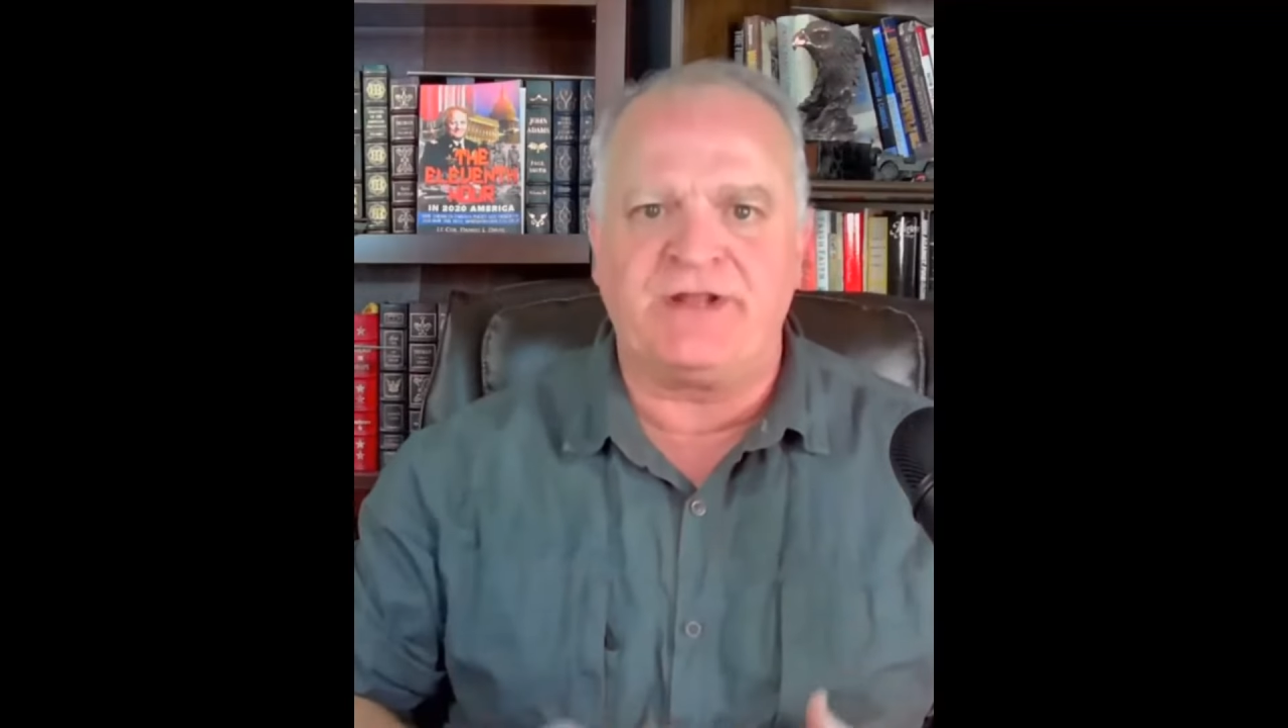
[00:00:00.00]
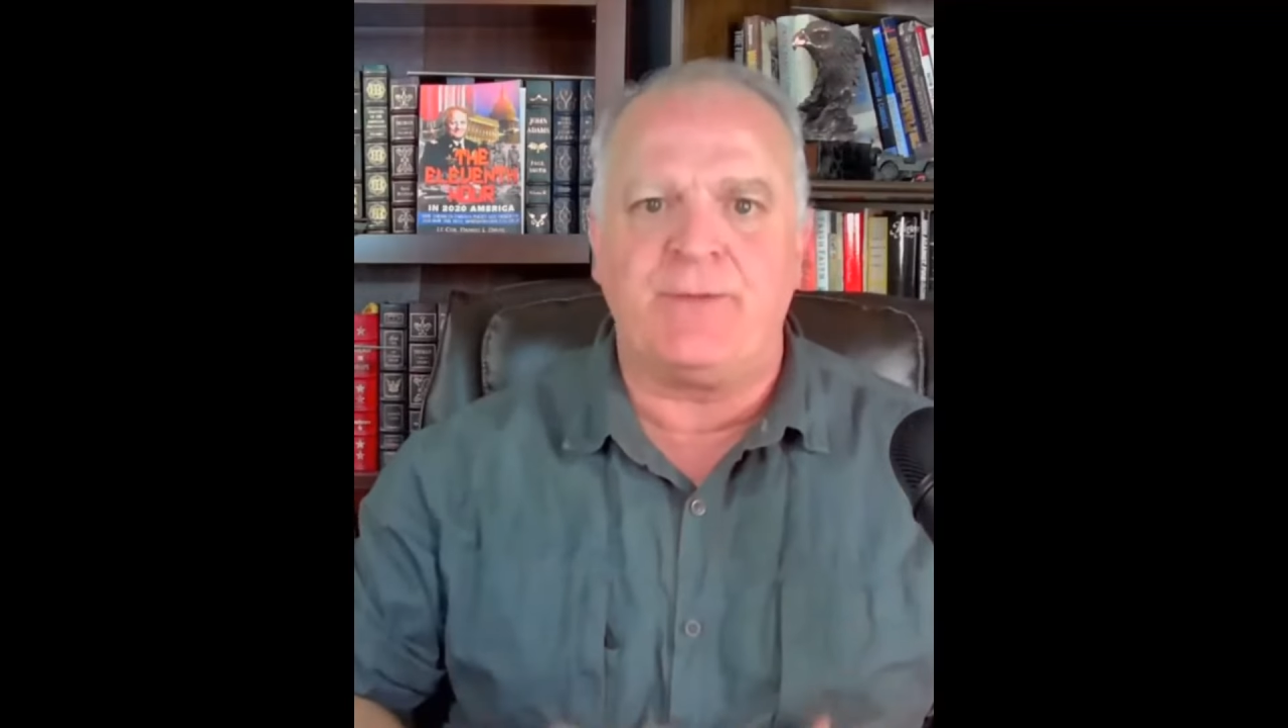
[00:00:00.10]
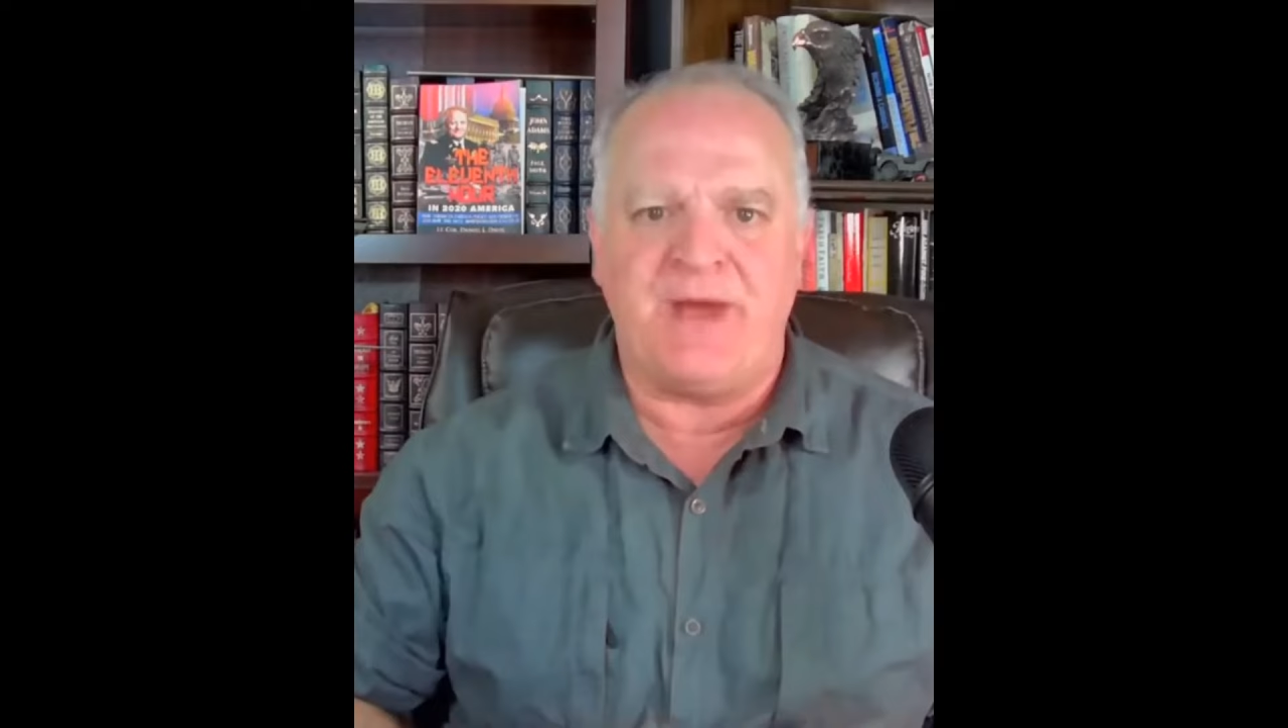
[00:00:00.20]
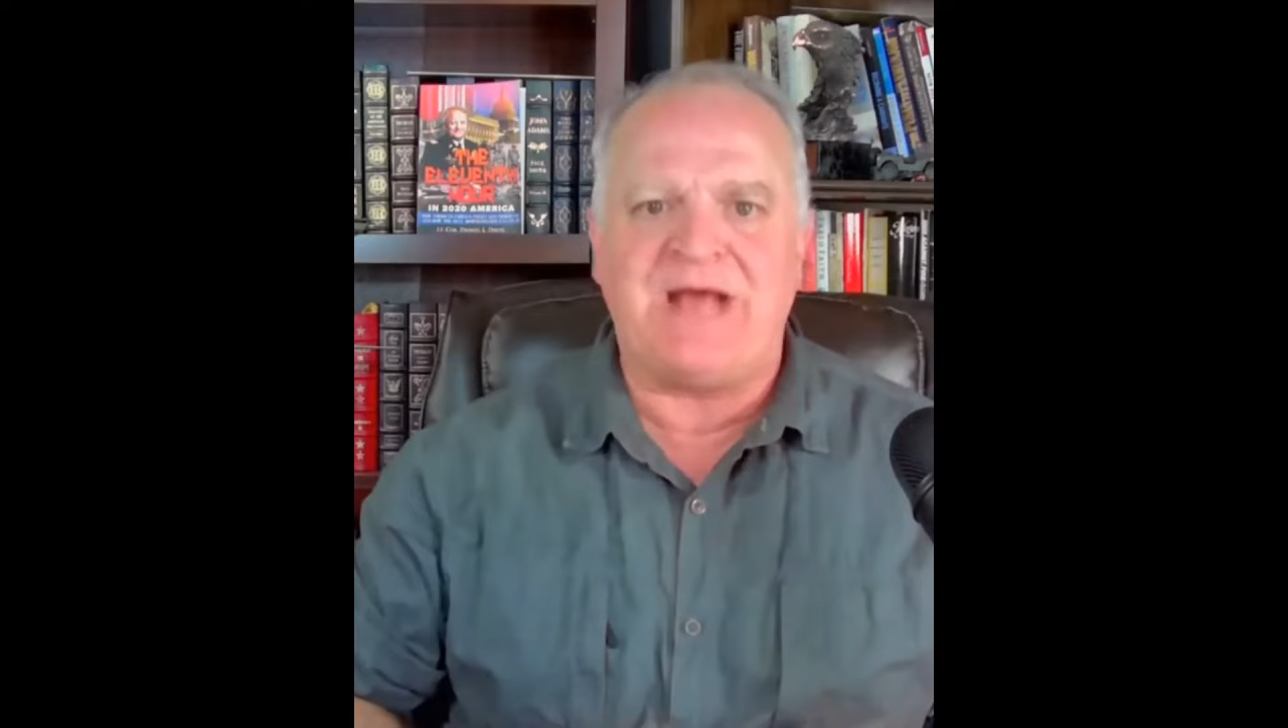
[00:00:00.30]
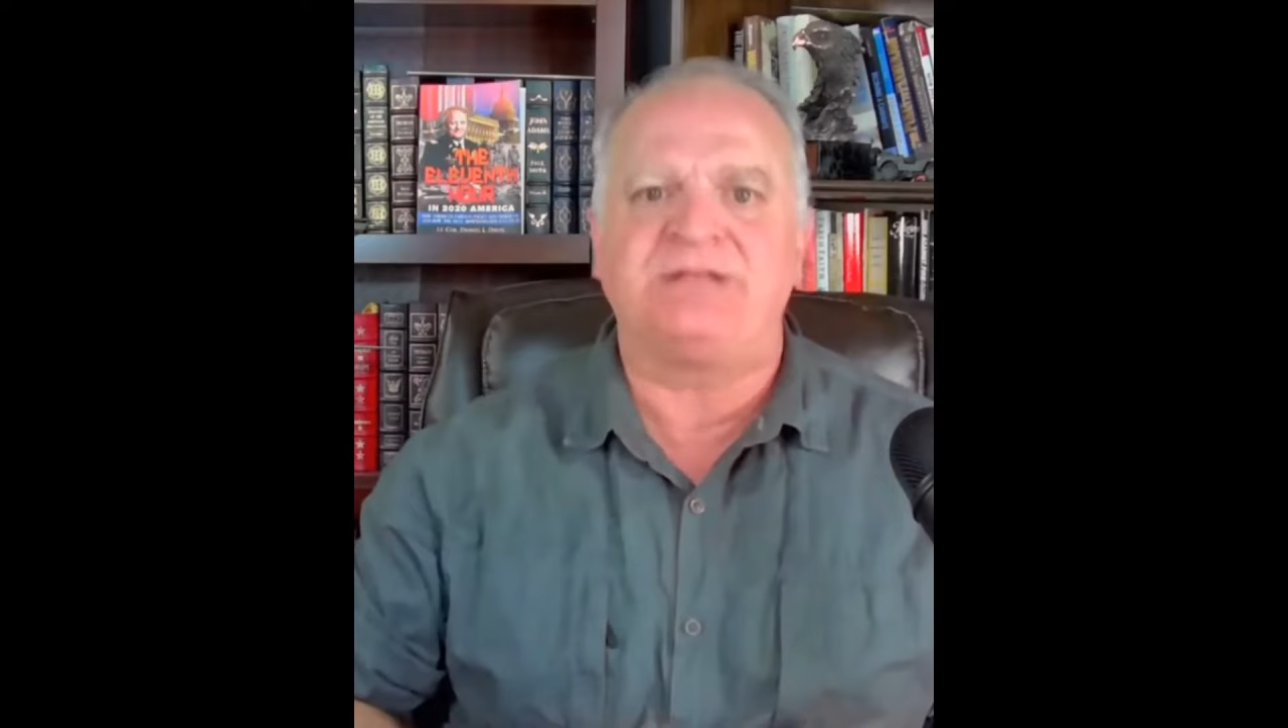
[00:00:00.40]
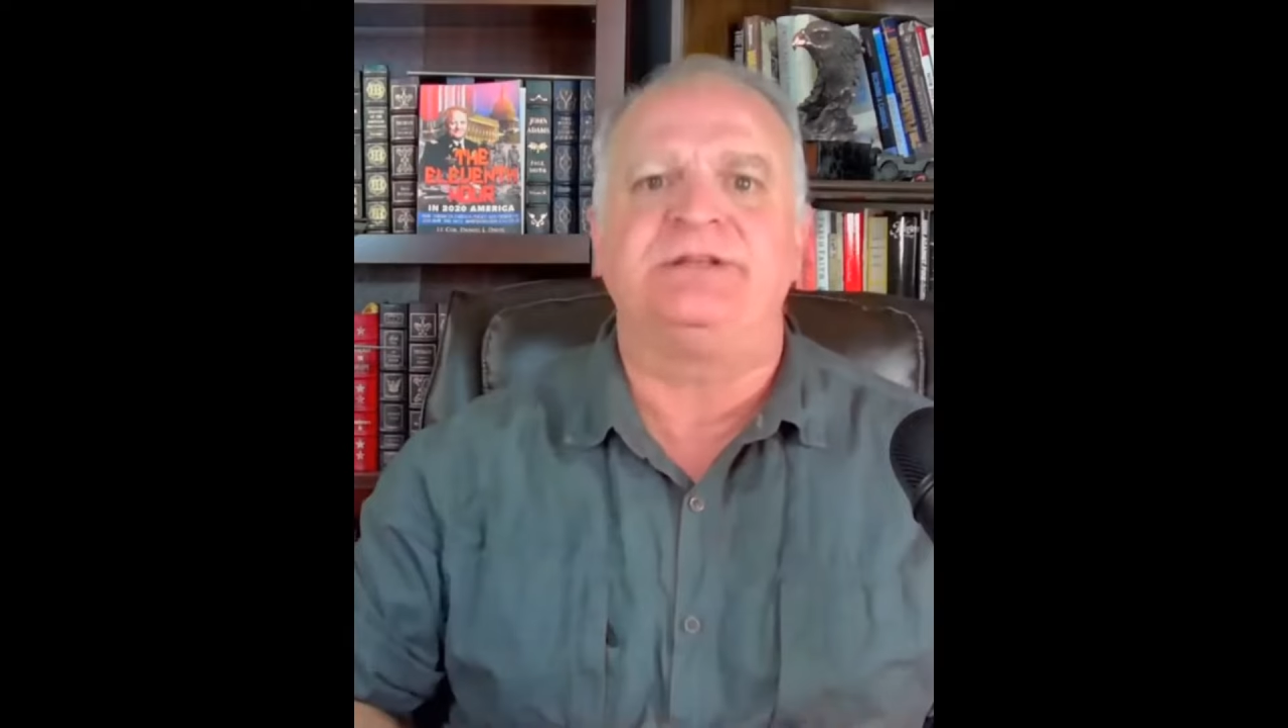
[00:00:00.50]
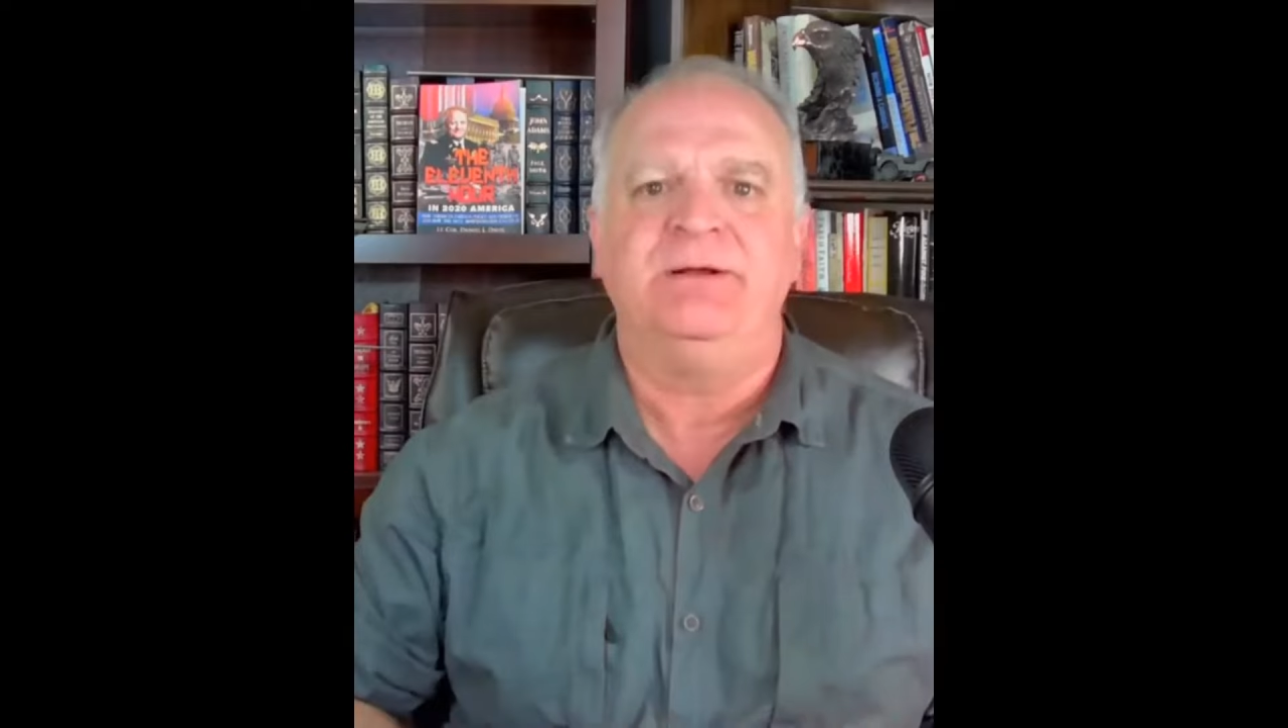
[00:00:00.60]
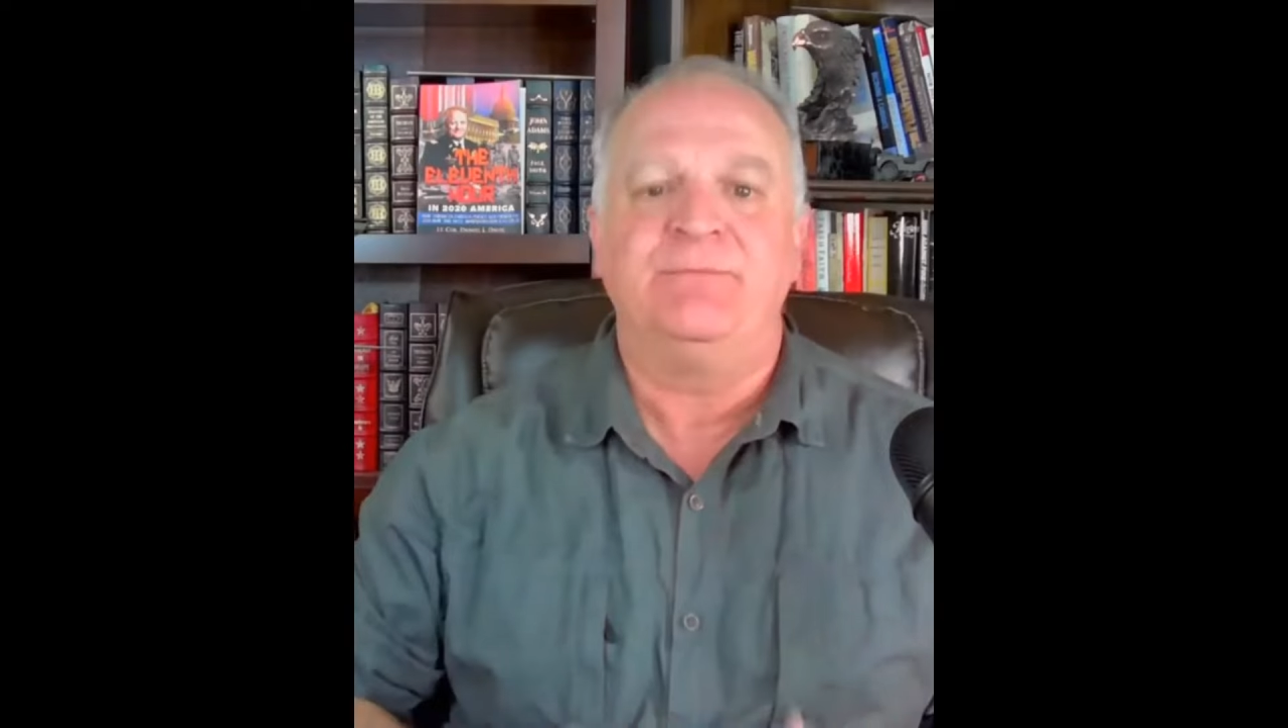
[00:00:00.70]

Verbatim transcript: capacity